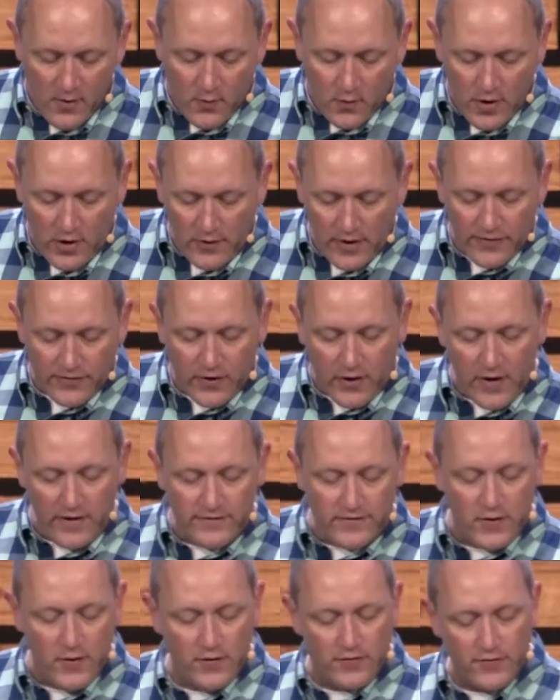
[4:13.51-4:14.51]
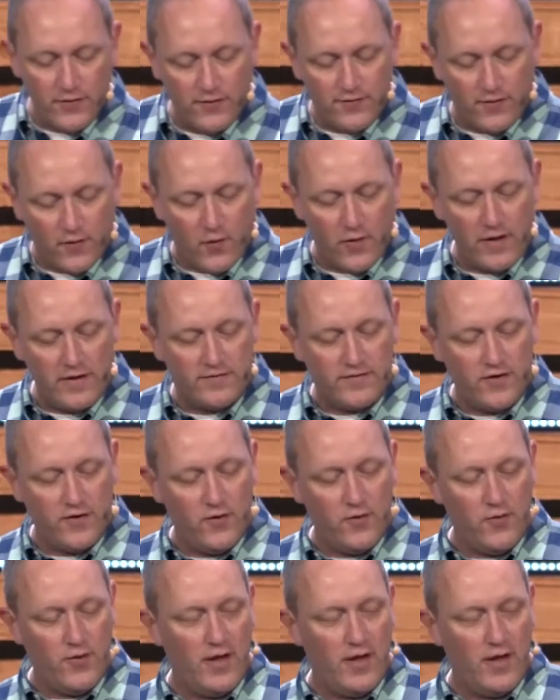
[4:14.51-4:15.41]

We read 32 through 42,